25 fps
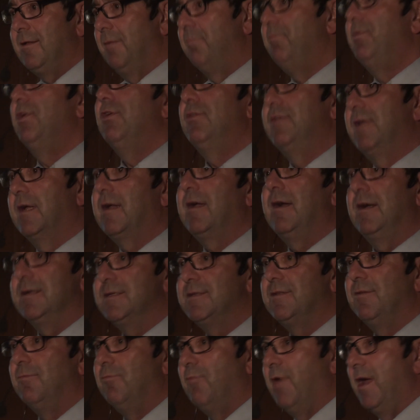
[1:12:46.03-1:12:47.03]
to build a
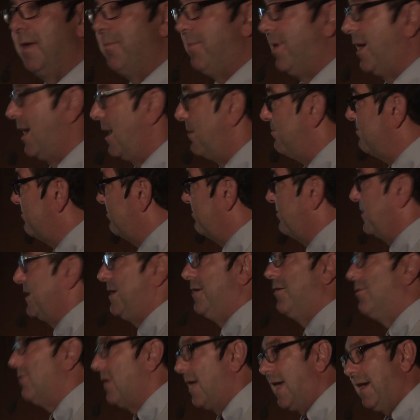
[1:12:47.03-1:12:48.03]
custom web app,
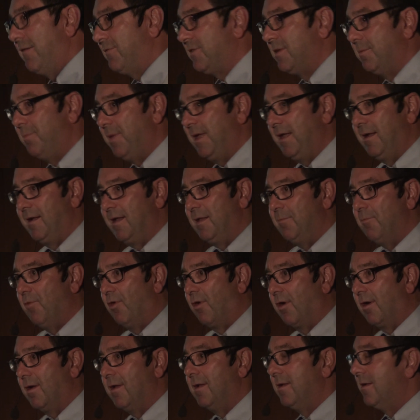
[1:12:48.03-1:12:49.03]
but you don't have to be
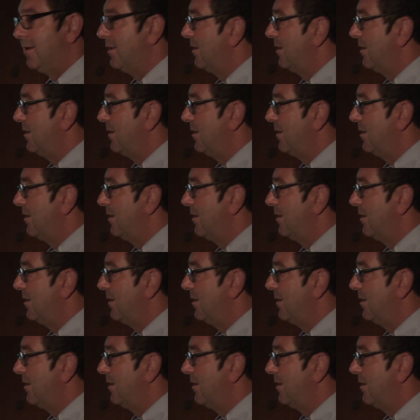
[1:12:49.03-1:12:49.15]
anymore.